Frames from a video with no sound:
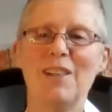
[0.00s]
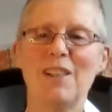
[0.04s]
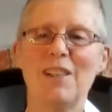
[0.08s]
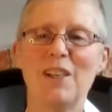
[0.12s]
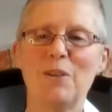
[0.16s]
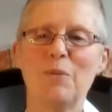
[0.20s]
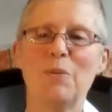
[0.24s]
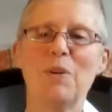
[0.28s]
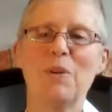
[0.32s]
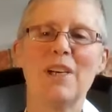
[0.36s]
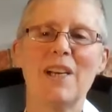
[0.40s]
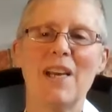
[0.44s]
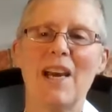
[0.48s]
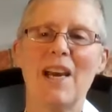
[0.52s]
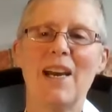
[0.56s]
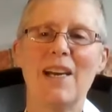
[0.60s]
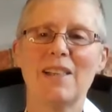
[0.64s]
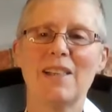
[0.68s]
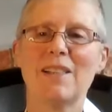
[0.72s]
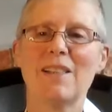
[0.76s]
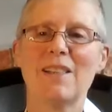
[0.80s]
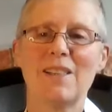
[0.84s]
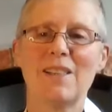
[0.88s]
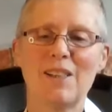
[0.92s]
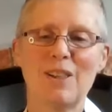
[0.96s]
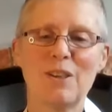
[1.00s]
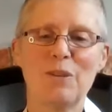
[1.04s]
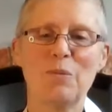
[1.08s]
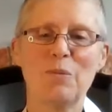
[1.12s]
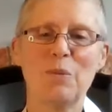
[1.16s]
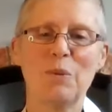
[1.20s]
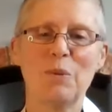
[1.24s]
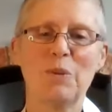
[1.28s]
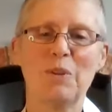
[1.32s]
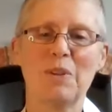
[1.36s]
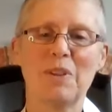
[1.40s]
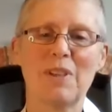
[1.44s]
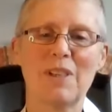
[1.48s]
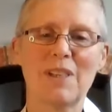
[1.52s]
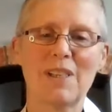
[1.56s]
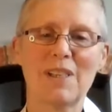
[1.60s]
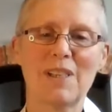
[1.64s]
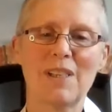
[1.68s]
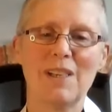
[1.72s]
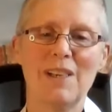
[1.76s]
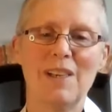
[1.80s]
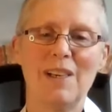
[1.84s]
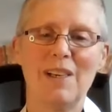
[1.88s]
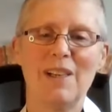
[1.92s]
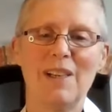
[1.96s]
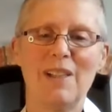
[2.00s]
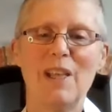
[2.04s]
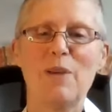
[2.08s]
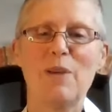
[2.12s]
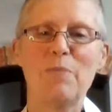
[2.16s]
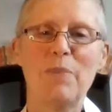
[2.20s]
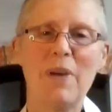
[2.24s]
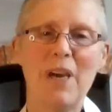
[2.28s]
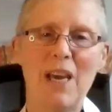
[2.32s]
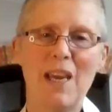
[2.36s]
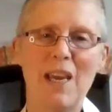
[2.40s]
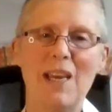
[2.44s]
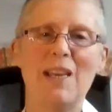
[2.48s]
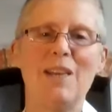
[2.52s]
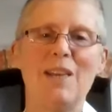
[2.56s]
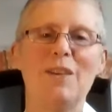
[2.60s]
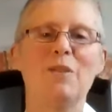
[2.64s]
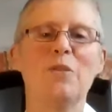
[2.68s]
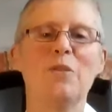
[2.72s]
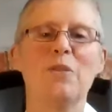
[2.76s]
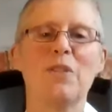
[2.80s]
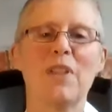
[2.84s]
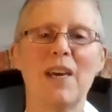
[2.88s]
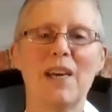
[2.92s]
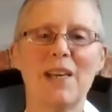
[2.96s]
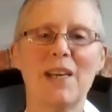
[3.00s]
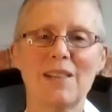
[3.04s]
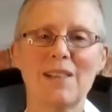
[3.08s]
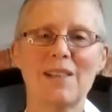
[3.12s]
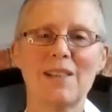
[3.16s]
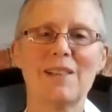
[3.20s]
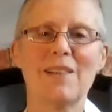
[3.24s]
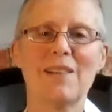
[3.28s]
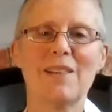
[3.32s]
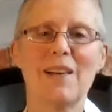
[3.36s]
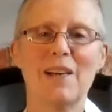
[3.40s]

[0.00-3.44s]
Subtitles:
that one has towards that pain, or that